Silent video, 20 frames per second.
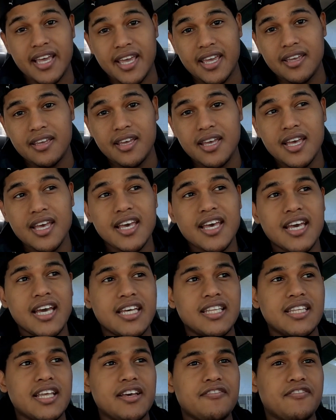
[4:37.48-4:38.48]
8,
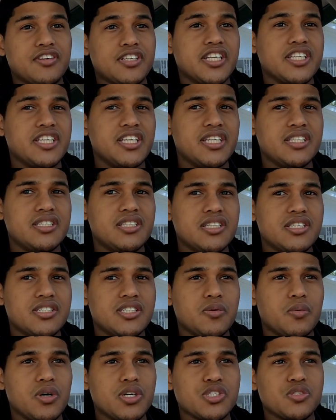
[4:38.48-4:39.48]
and then for the Yeezys
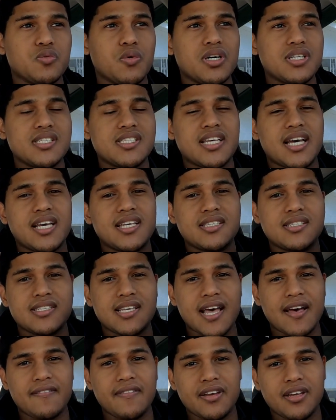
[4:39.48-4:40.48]
it was one size
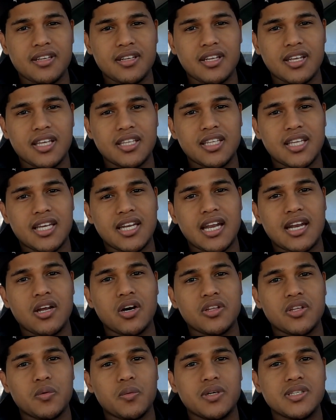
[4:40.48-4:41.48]
7 and then
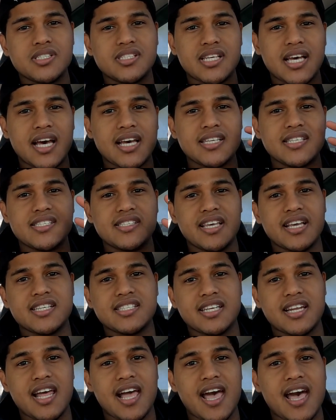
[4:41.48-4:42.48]
another one size
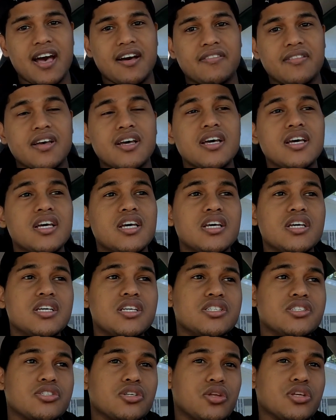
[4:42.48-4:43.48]
6.5.
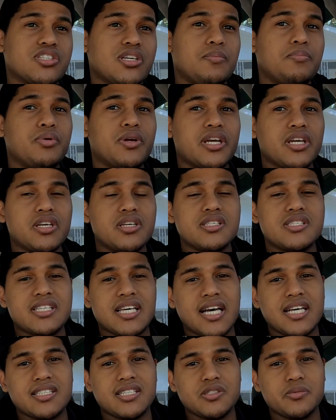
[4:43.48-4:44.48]
So those are pretty good
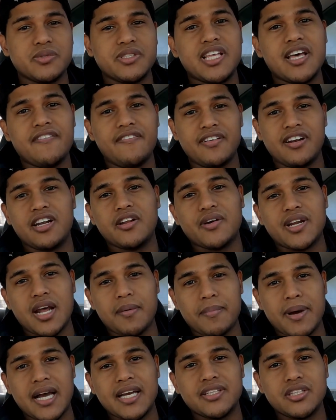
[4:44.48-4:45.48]
sizes. We're definitely gonna
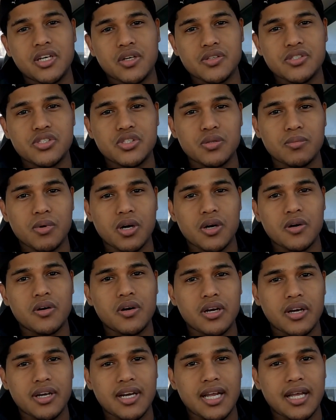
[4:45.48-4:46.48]
buy those
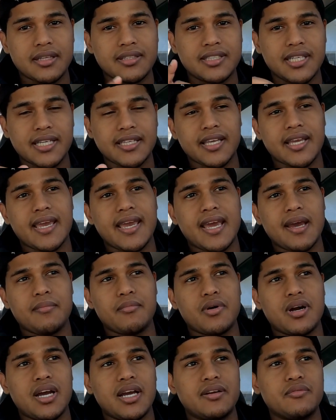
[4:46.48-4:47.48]
tomorrow. I'm gonna take the
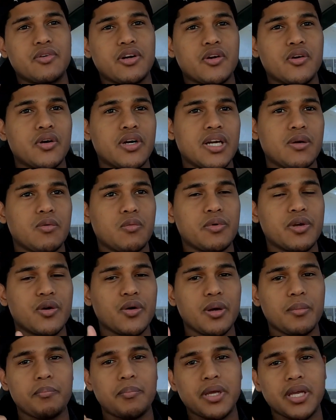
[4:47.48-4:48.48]
camera and record it when we
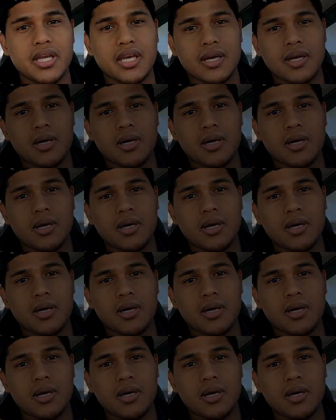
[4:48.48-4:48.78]
go and pick it